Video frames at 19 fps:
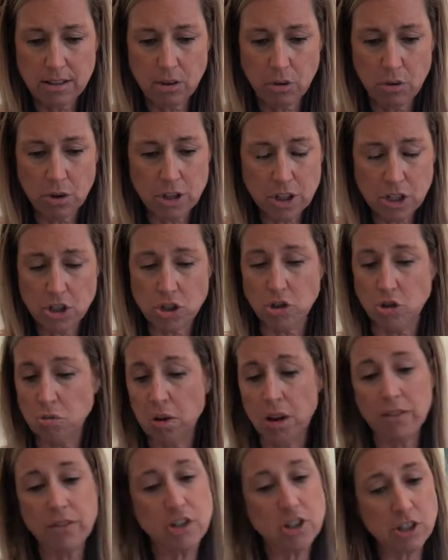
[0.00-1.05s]
or you could do
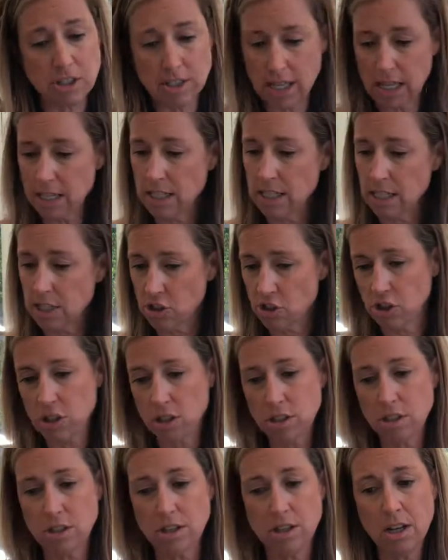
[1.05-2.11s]
12 inches, 18
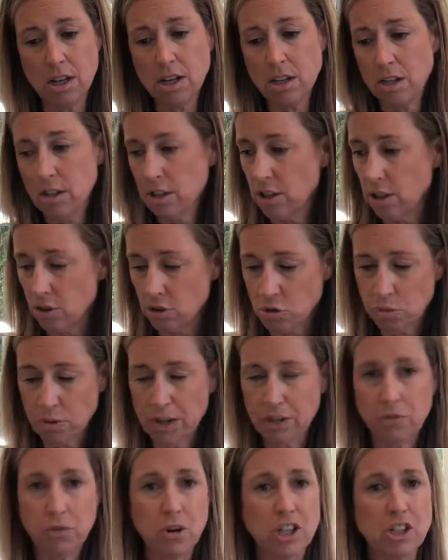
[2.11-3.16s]
inches,
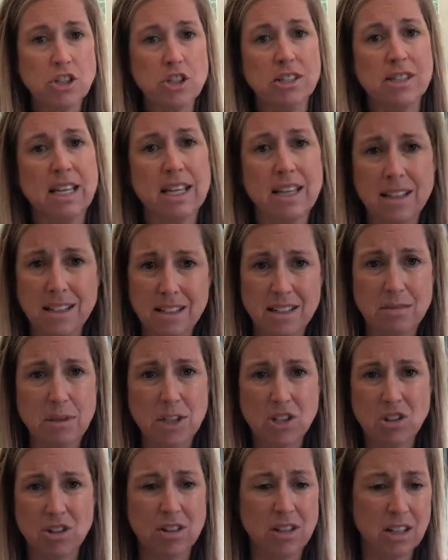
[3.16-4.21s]
24 inches, they can
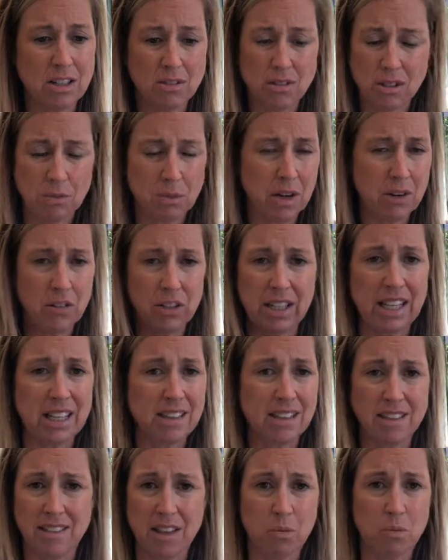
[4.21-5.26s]
measure whatever length
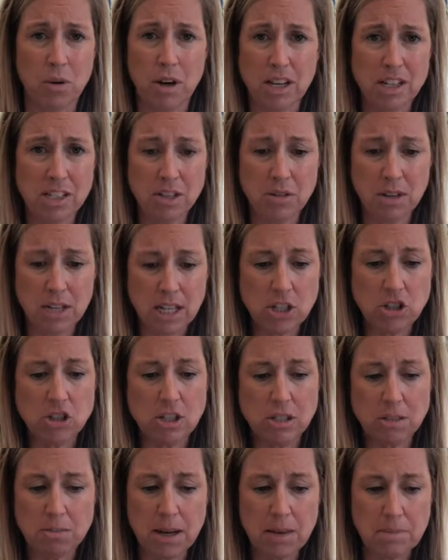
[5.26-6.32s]
that they want to do it. It
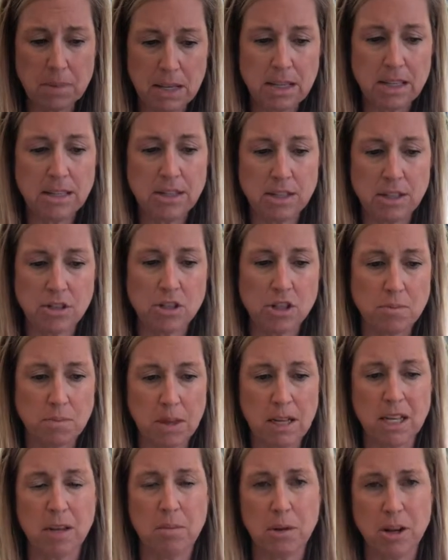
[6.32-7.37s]
just might be easier,
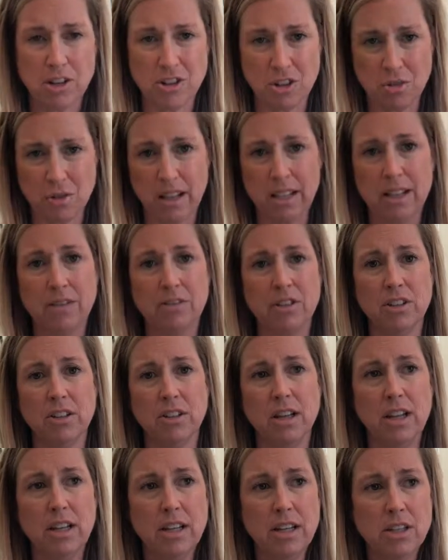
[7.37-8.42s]
depending upon your grade
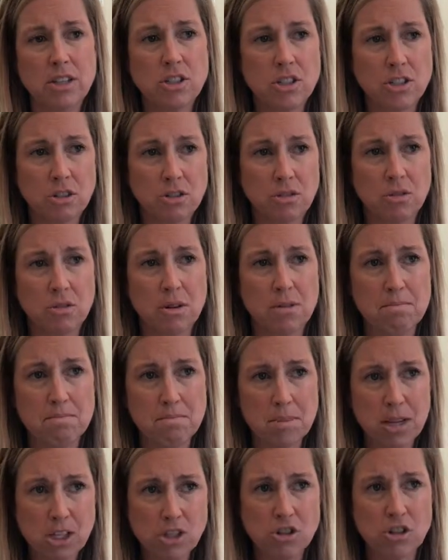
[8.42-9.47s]
level, to
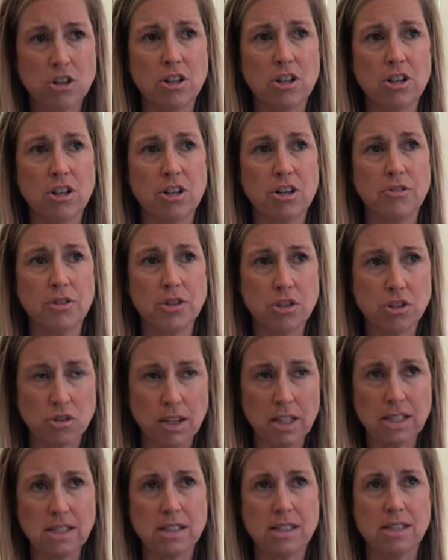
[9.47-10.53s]
measure the
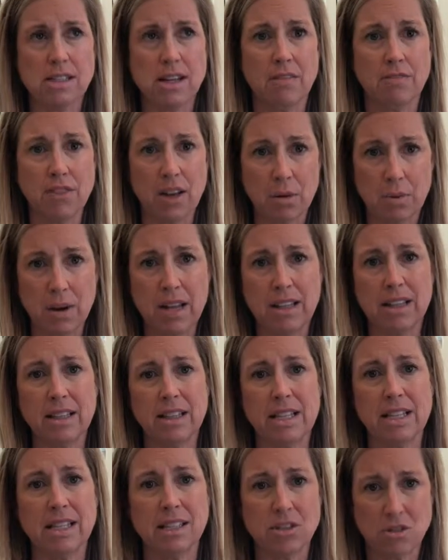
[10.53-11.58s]
strings and stuff that way and let
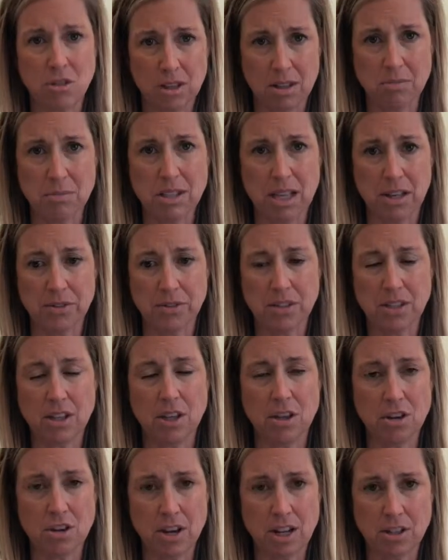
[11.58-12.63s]
the kids do it themselves so
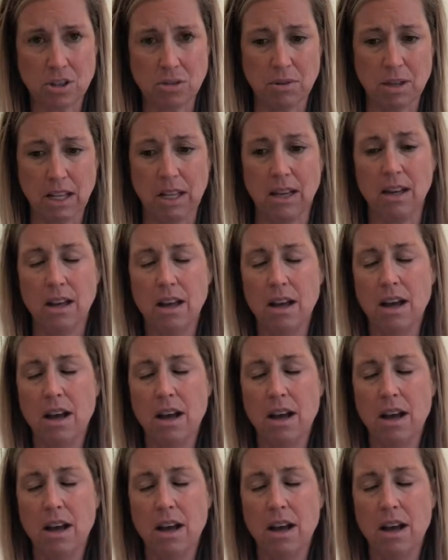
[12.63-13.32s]
that you're not doing it.